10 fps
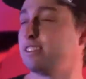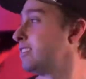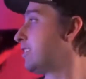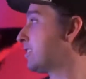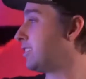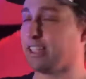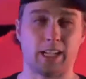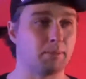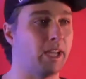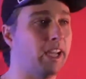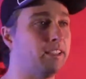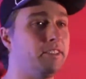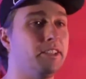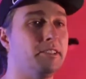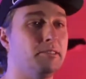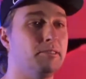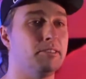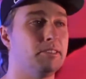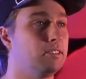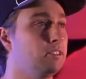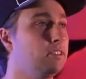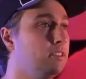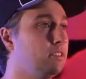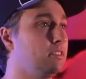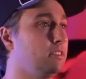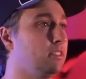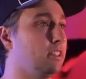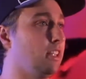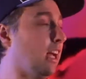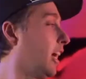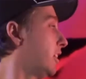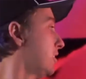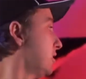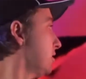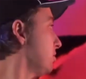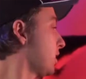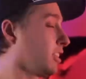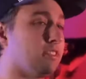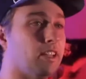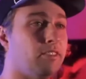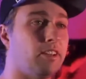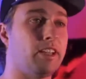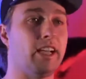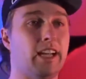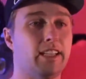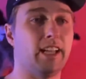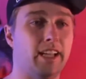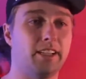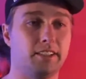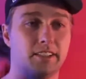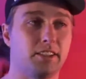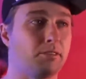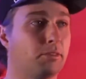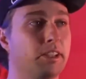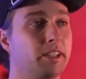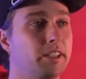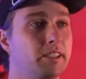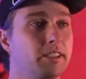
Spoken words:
looks like I'm ahead of you in that, because I've already got like 3.